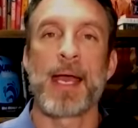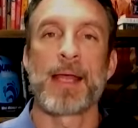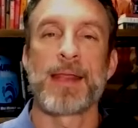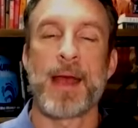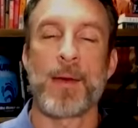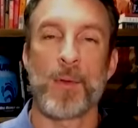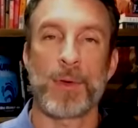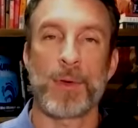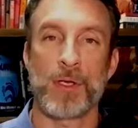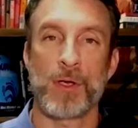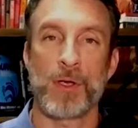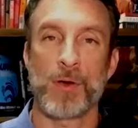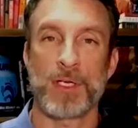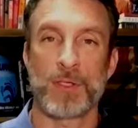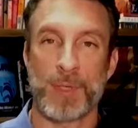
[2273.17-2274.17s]
then what we
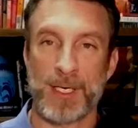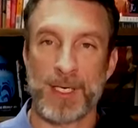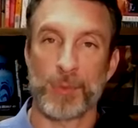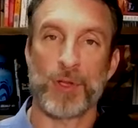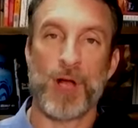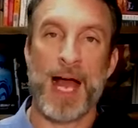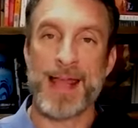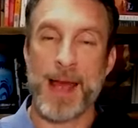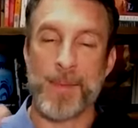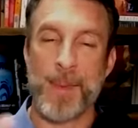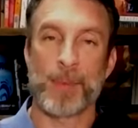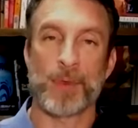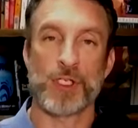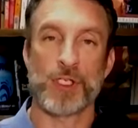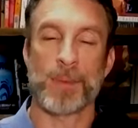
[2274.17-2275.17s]
do is we can apply that
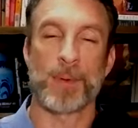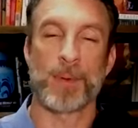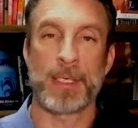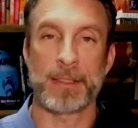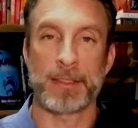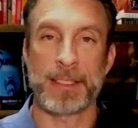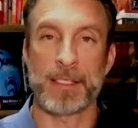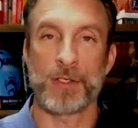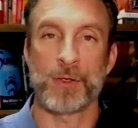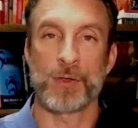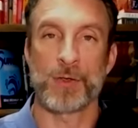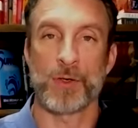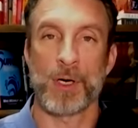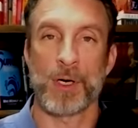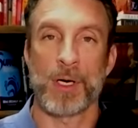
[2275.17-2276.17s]
membership immediately to
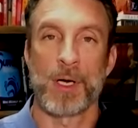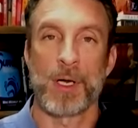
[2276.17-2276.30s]
your,